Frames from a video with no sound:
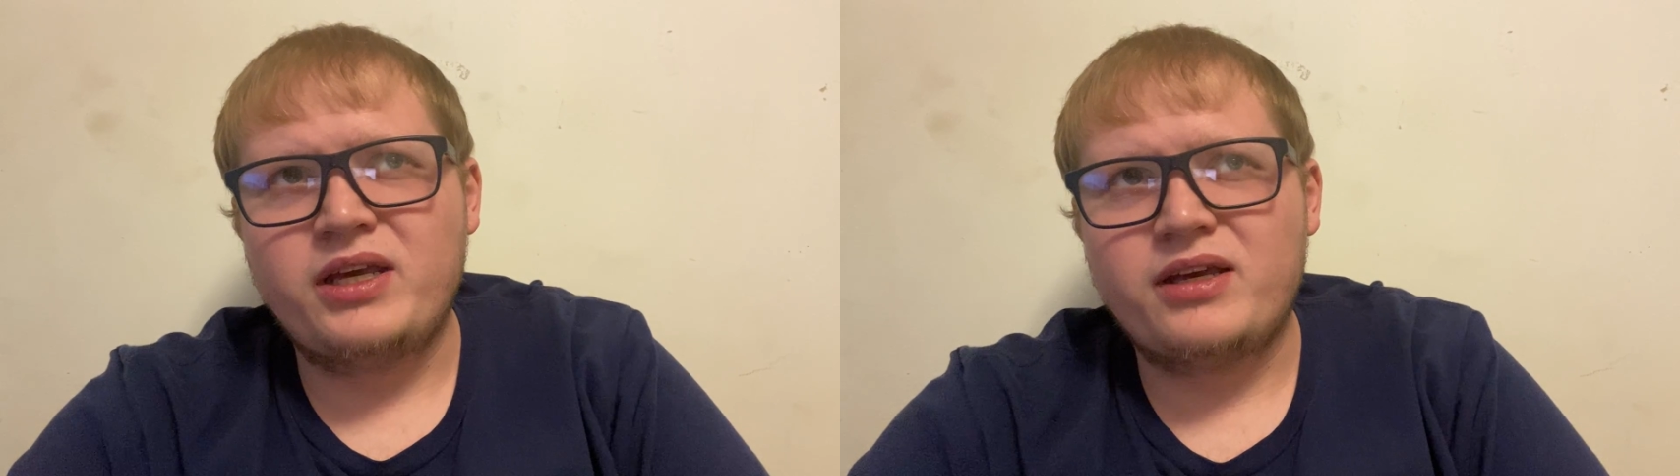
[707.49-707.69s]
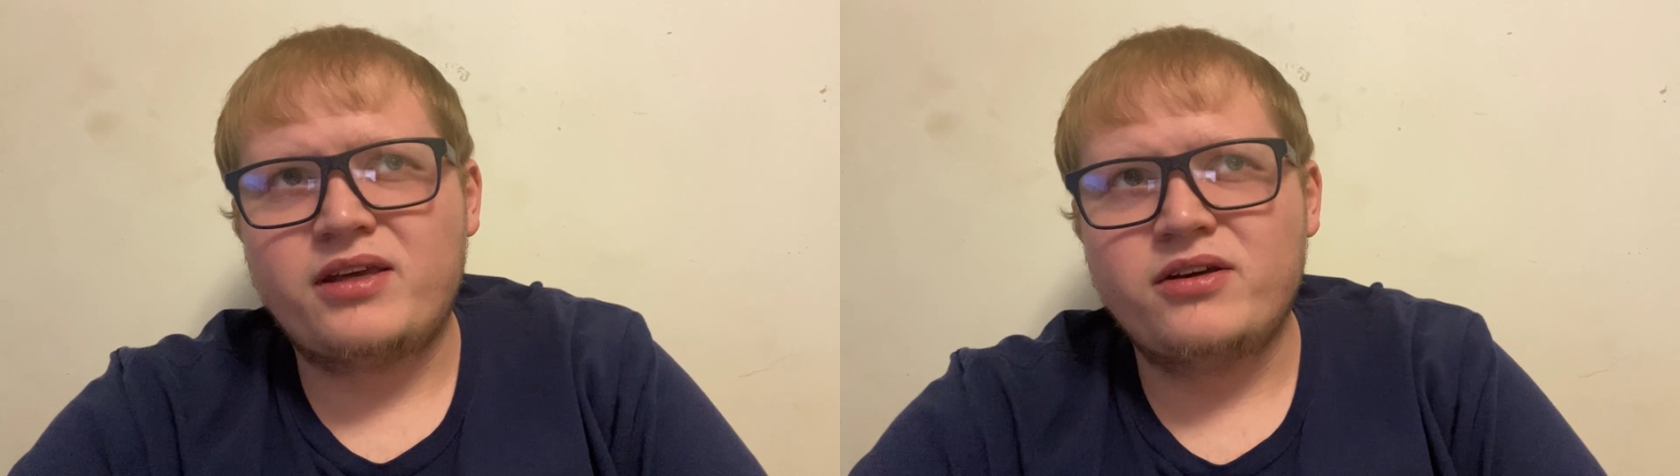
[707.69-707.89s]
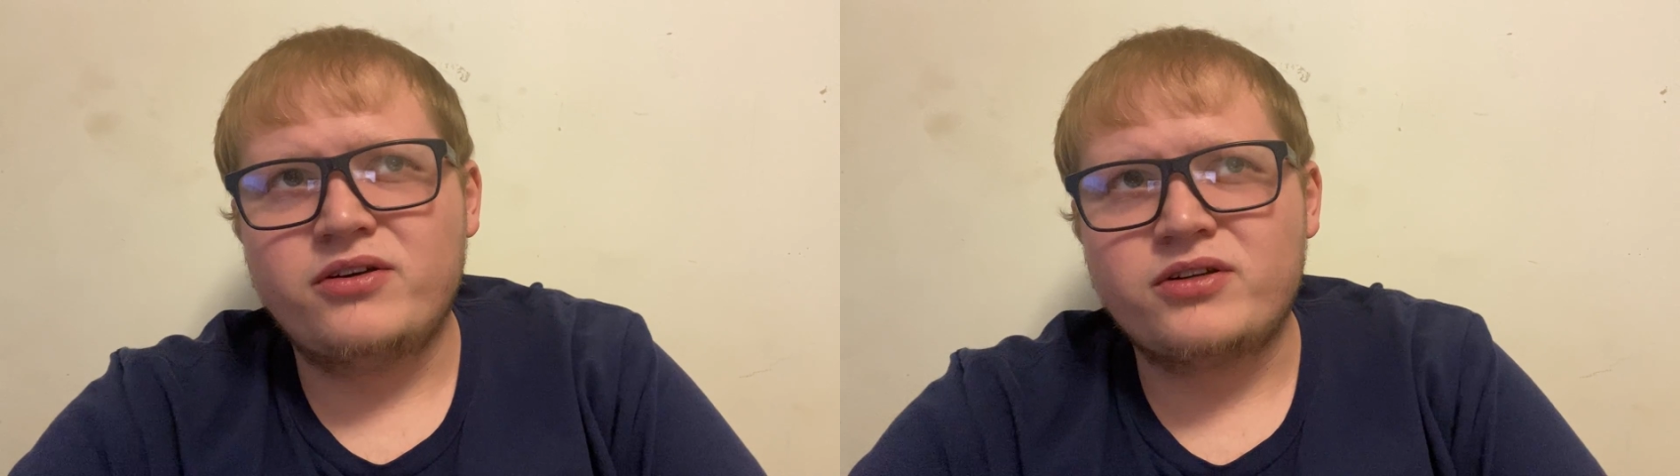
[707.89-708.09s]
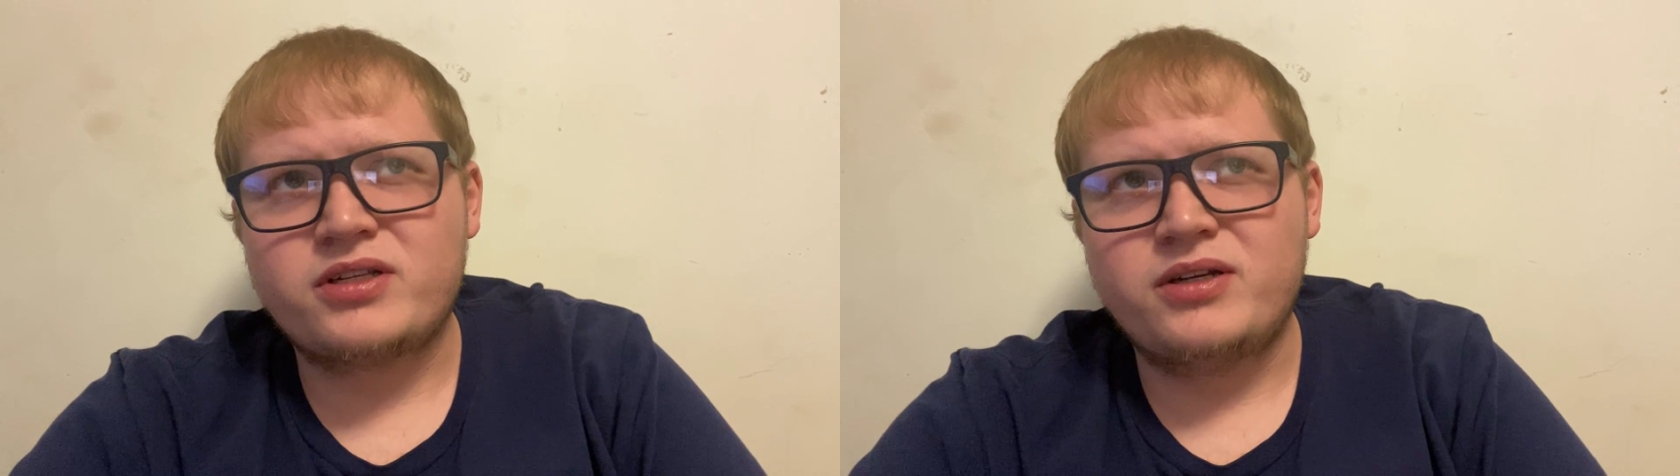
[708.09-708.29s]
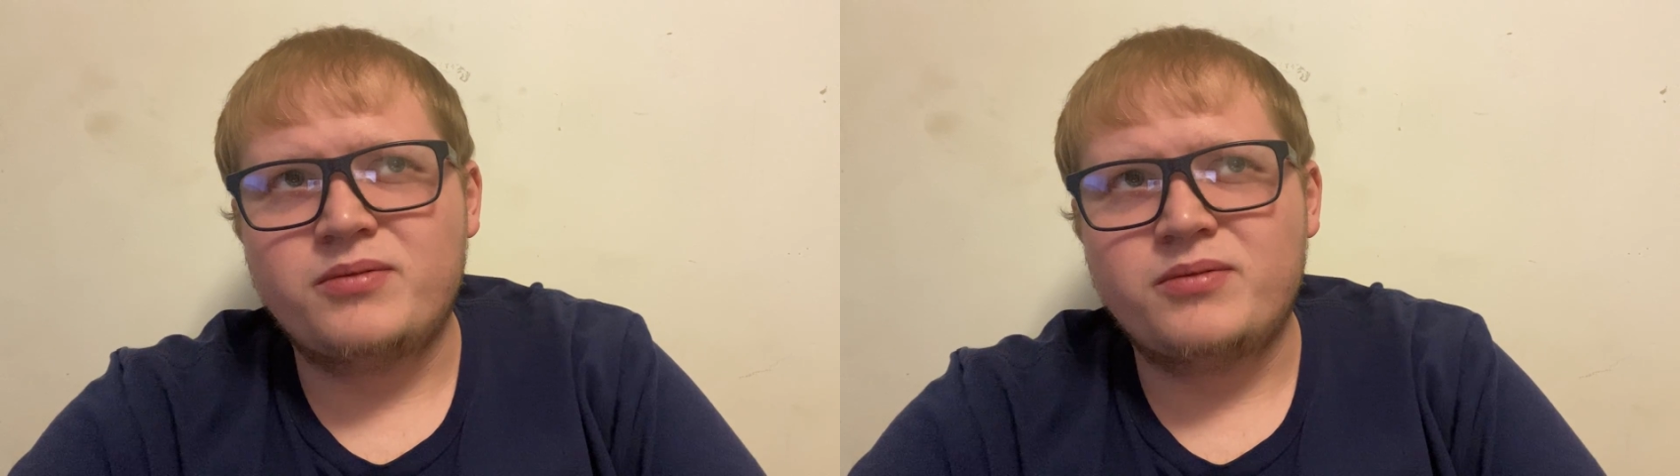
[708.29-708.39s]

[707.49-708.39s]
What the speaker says: kills,